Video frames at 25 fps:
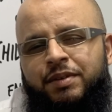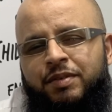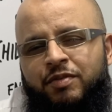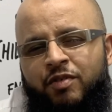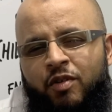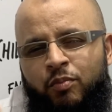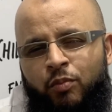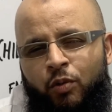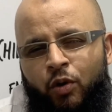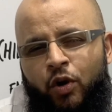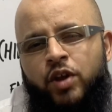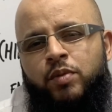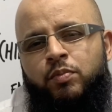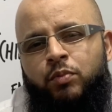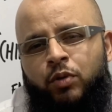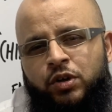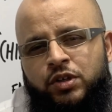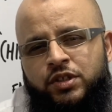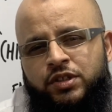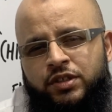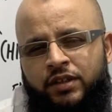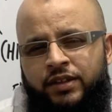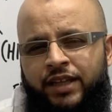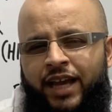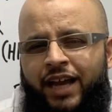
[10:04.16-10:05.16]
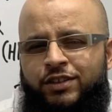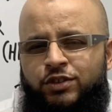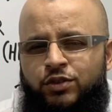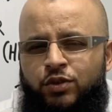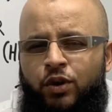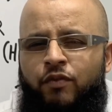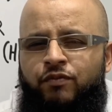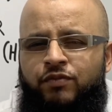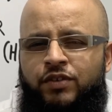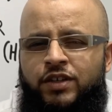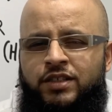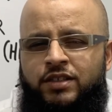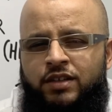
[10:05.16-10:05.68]
even more emotional. That
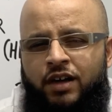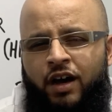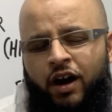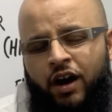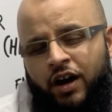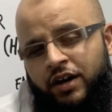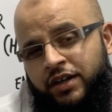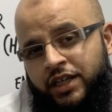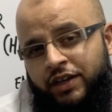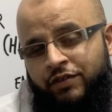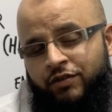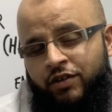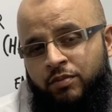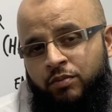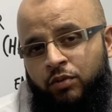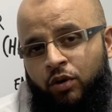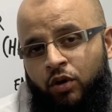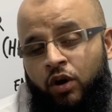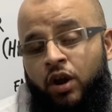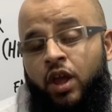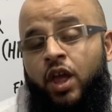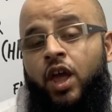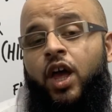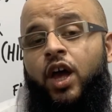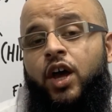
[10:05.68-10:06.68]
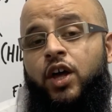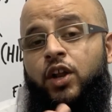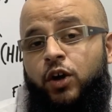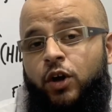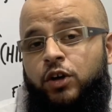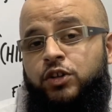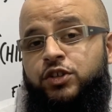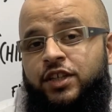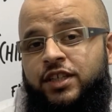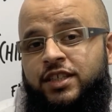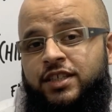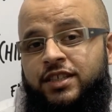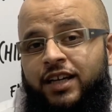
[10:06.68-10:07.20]
softens the heart even more.
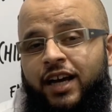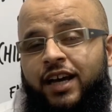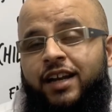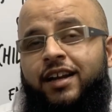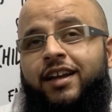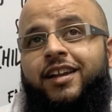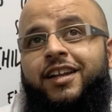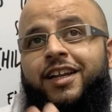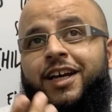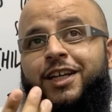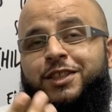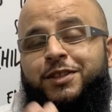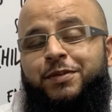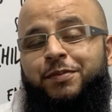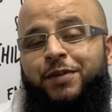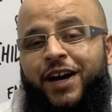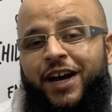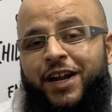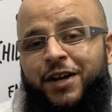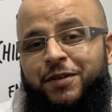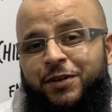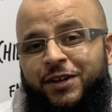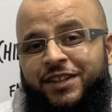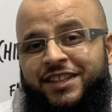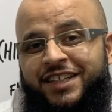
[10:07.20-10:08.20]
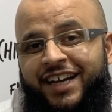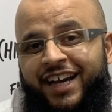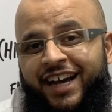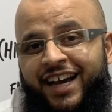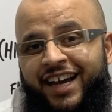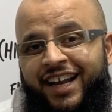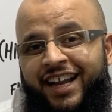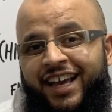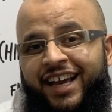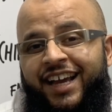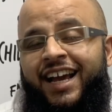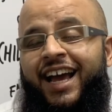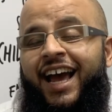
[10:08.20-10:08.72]
Not just that, Allah subhanahu wa
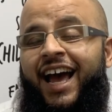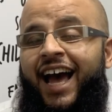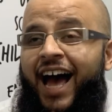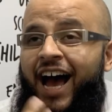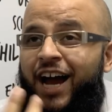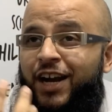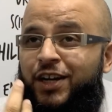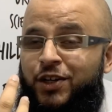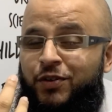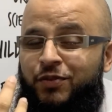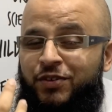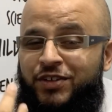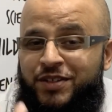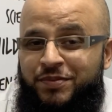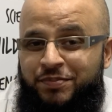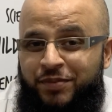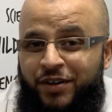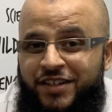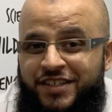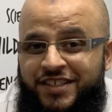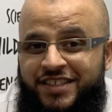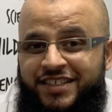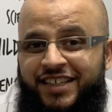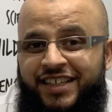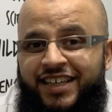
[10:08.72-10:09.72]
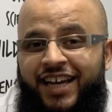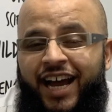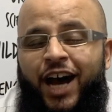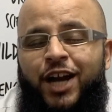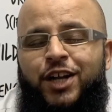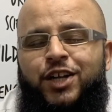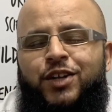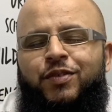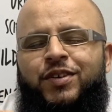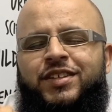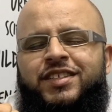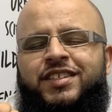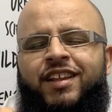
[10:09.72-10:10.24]
ta'ala, out of His mercy,
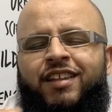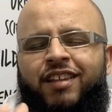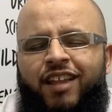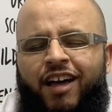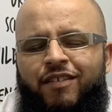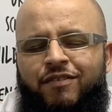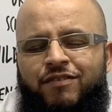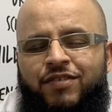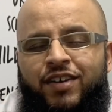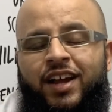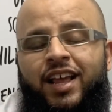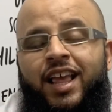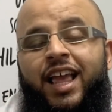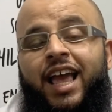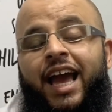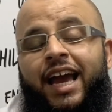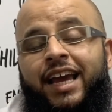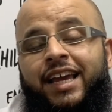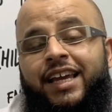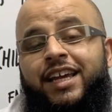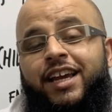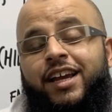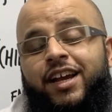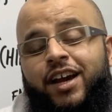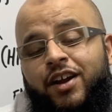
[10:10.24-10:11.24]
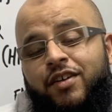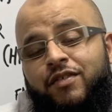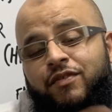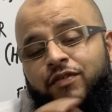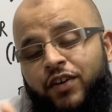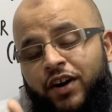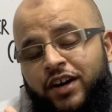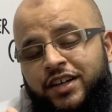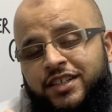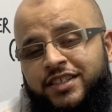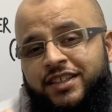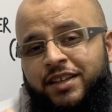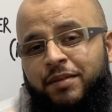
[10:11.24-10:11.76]
out of His love, He
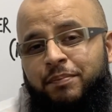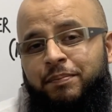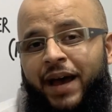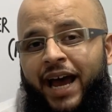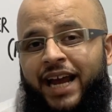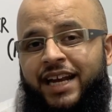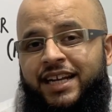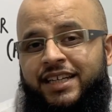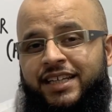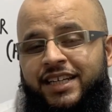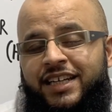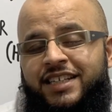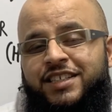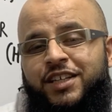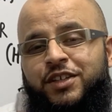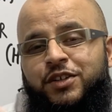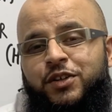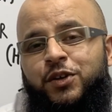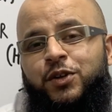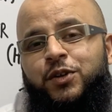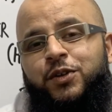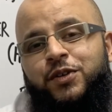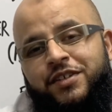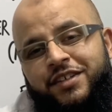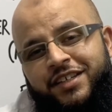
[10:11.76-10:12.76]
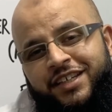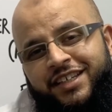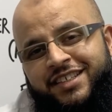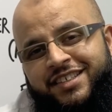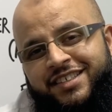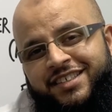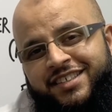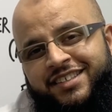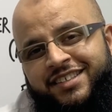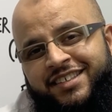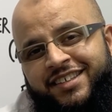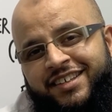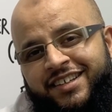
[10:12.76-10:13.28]
converts the bad deeds into good
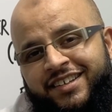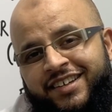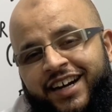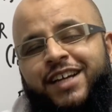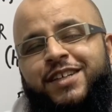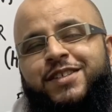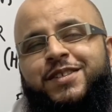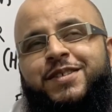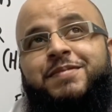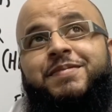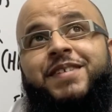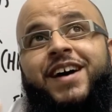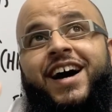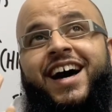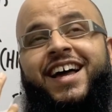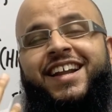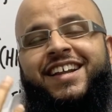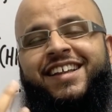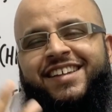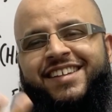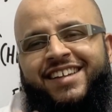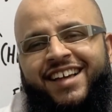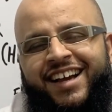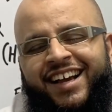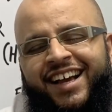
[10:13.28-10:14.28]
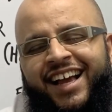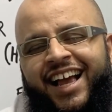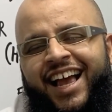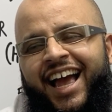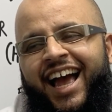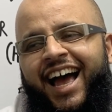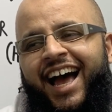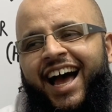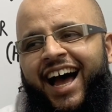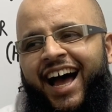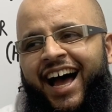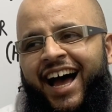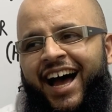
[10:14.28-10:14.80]
deeds, right? SubhanAllah.
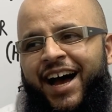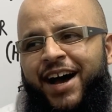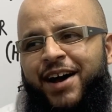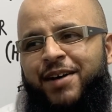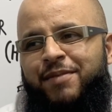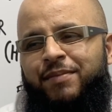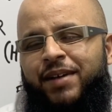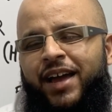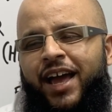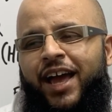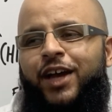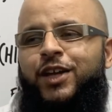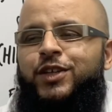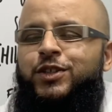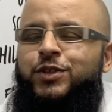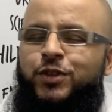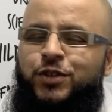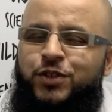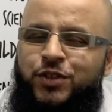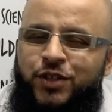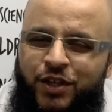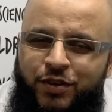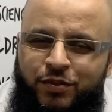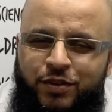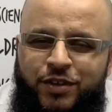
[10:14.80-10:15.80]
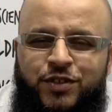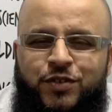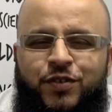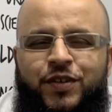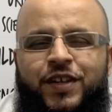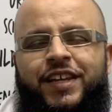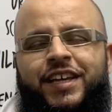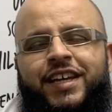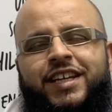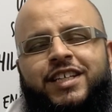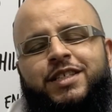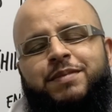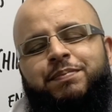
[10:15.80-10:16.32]
Um, so she was
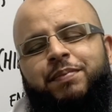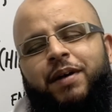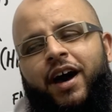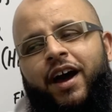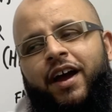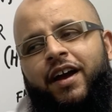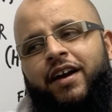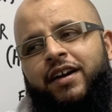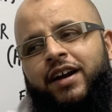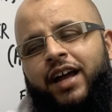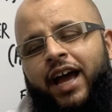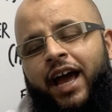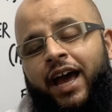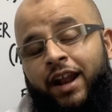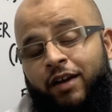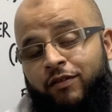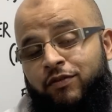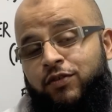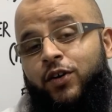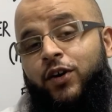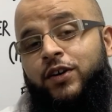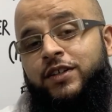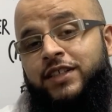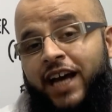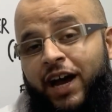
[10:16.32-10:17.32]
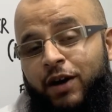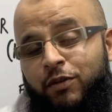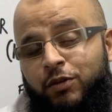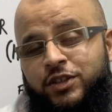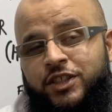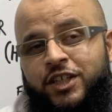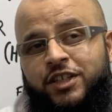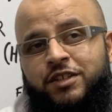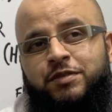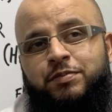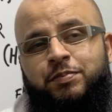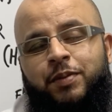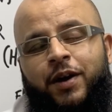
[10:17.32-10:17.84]
really inspired, and of course, I
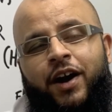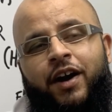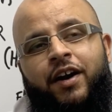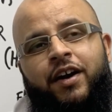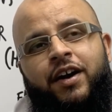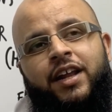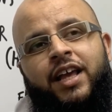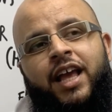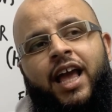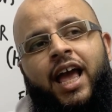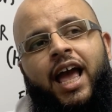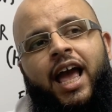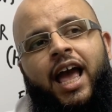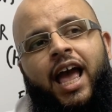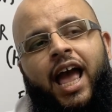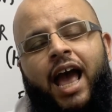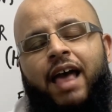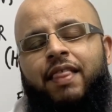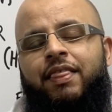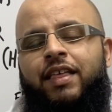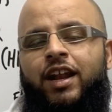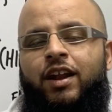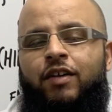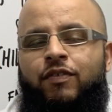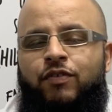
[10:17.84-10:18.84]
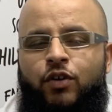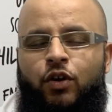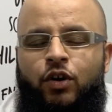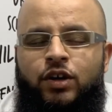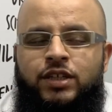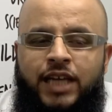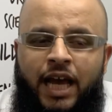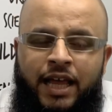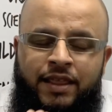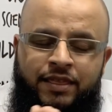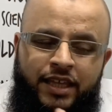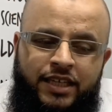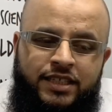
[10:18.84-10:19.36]
was inspired. And then, of
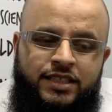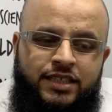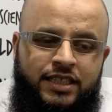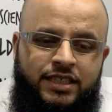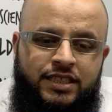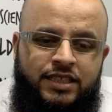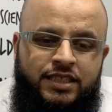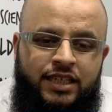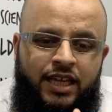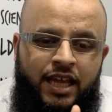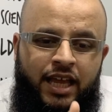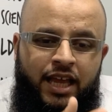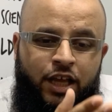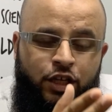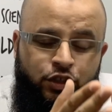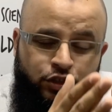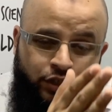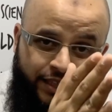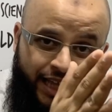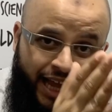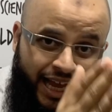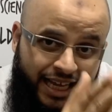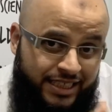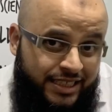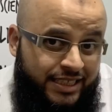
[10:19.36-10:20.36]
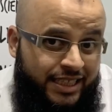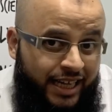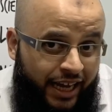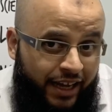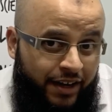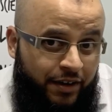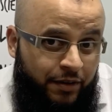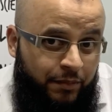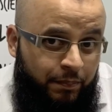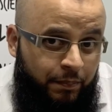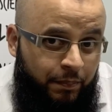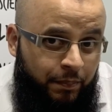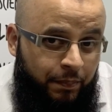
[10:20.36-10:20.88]
course, and this is so that's
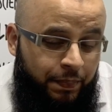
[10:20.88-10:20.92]
done.